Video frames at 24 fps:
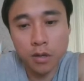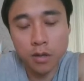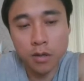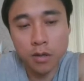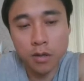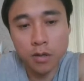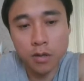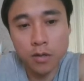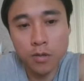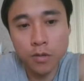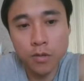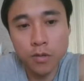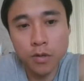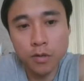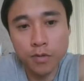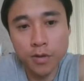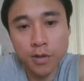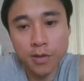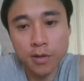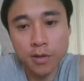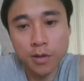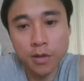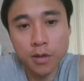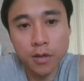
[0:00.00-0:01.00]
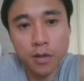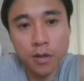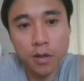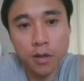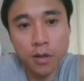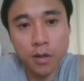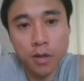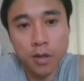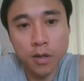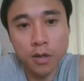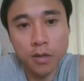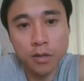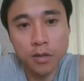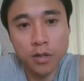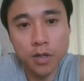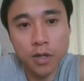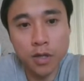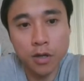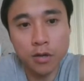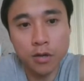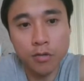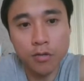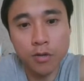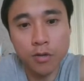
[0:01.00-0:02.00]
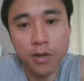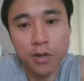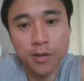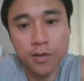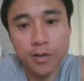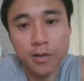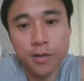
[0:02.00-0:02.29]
I don't want to risk getting check raised